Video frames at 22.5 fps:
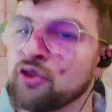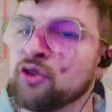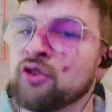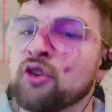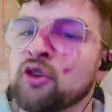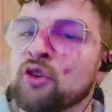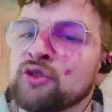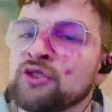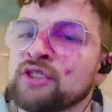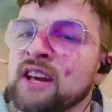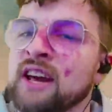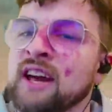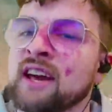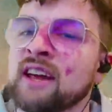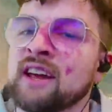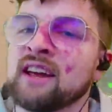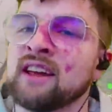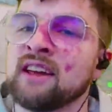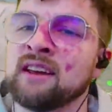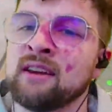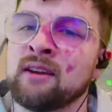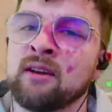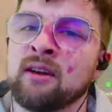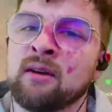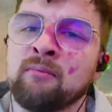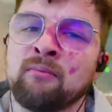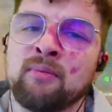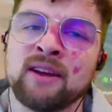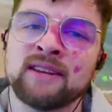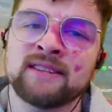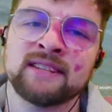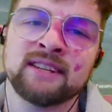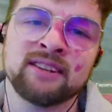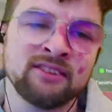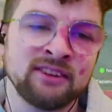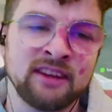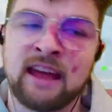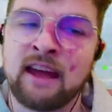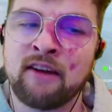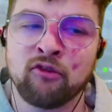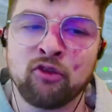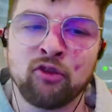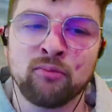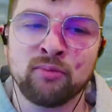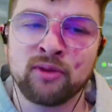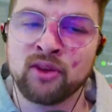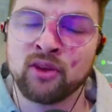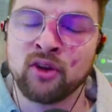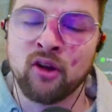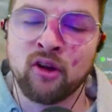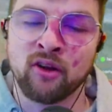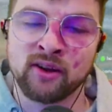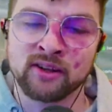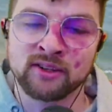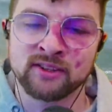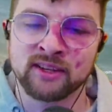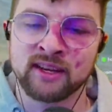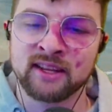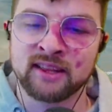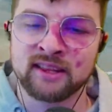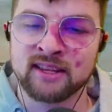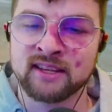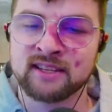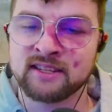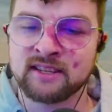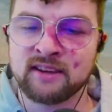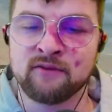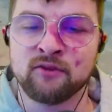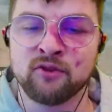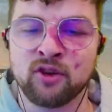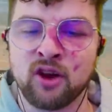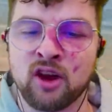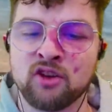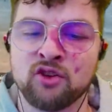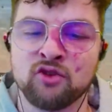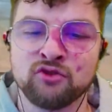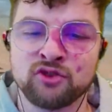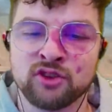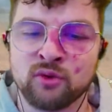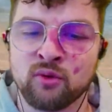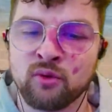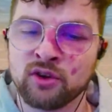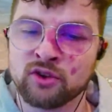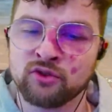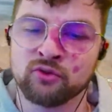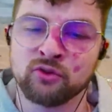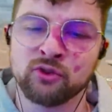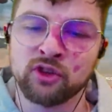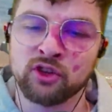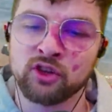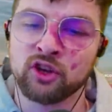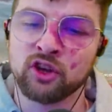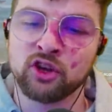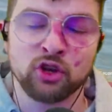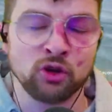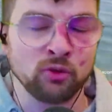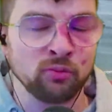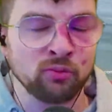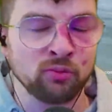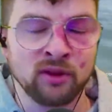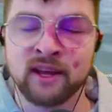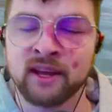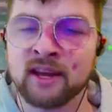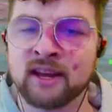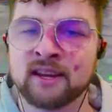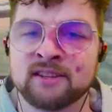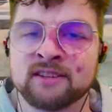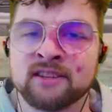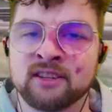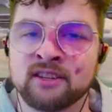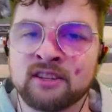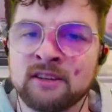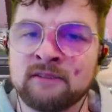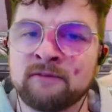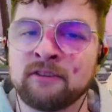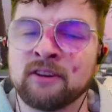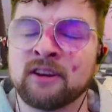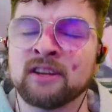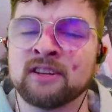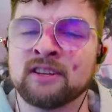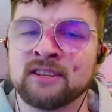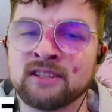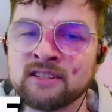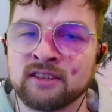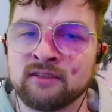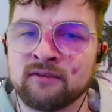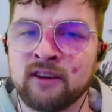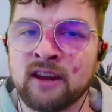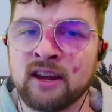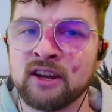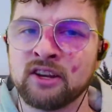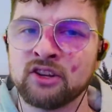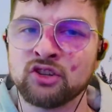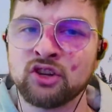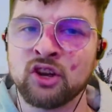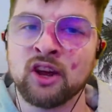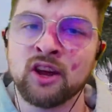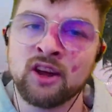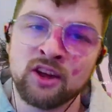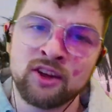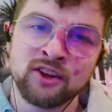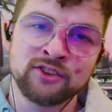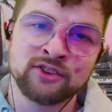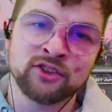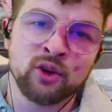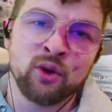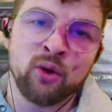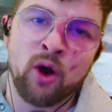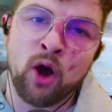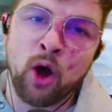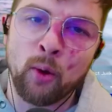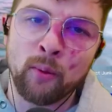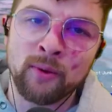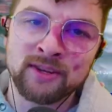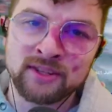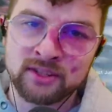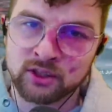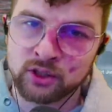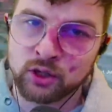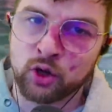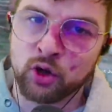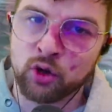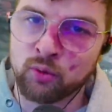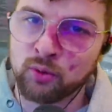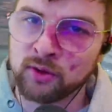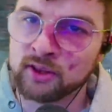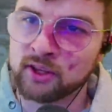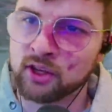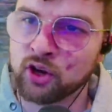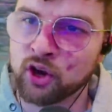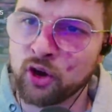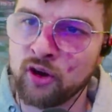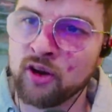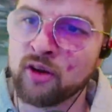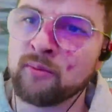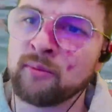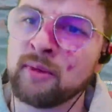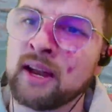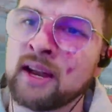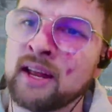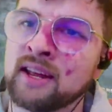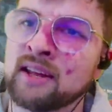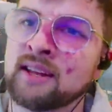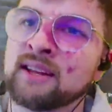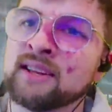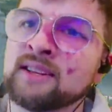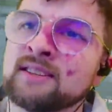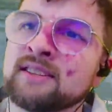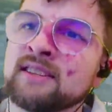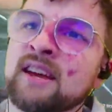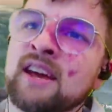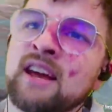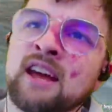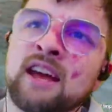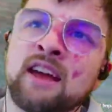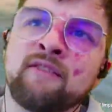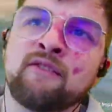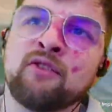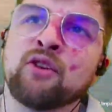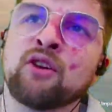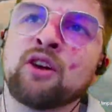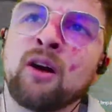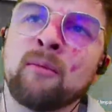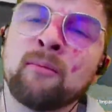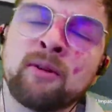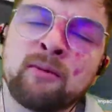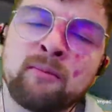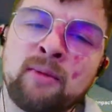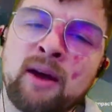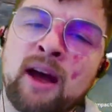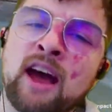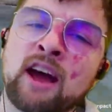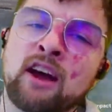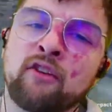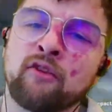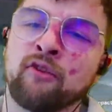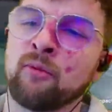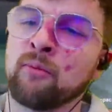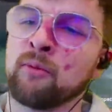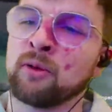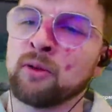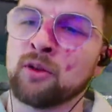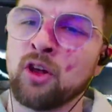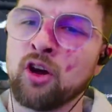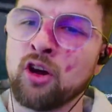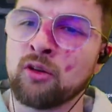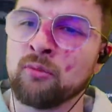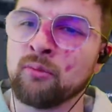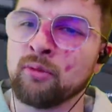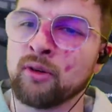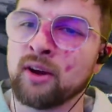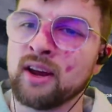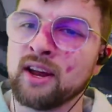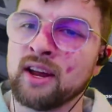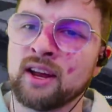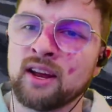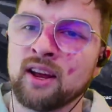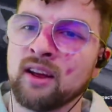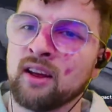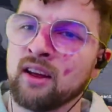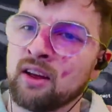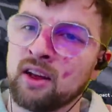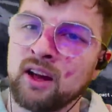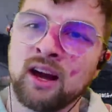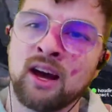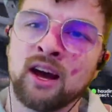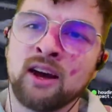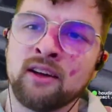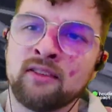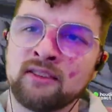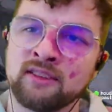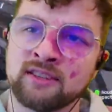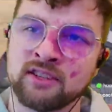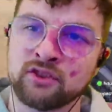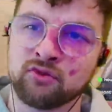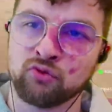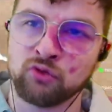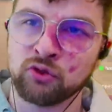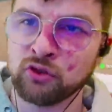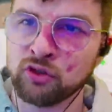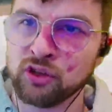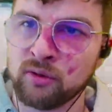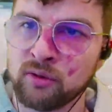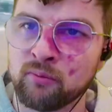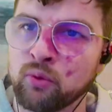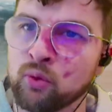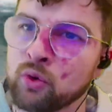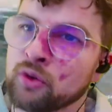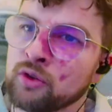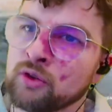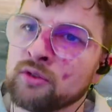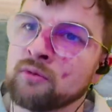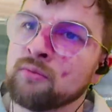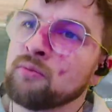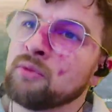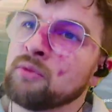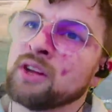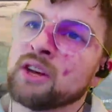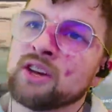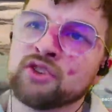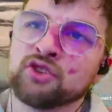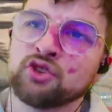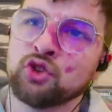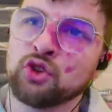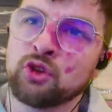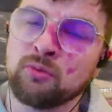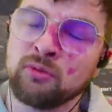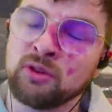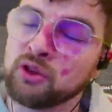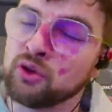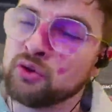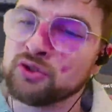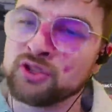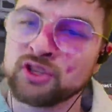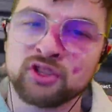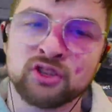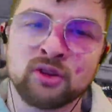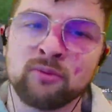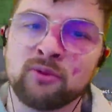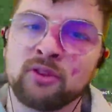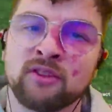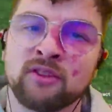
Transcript: nose at. And basically every BR, it's like this. If you're not using what is really good, you're playing at a significant disadvantage. So always learn what the current meta is. If you're coming back from a long break, this is really important because you could be using something